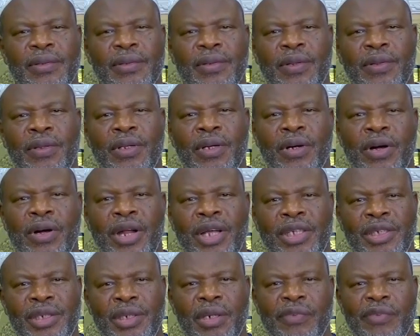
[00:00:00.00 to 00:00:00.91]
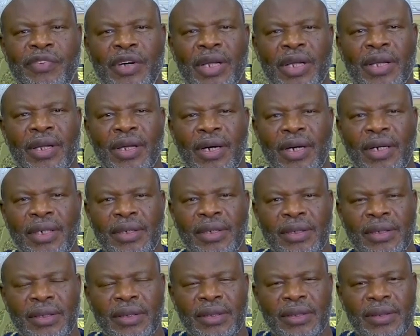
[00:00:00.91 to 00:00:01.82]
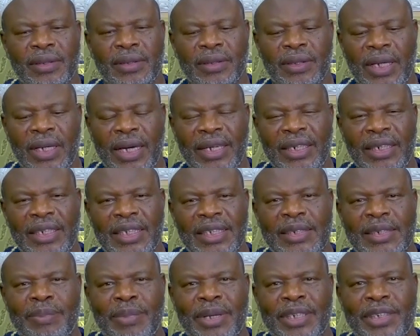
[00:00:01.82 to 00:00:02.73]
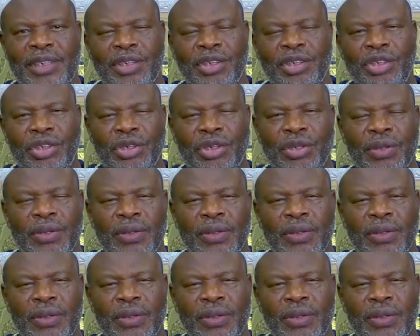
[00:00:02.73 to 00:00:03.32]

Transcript: the religion of Allah and His message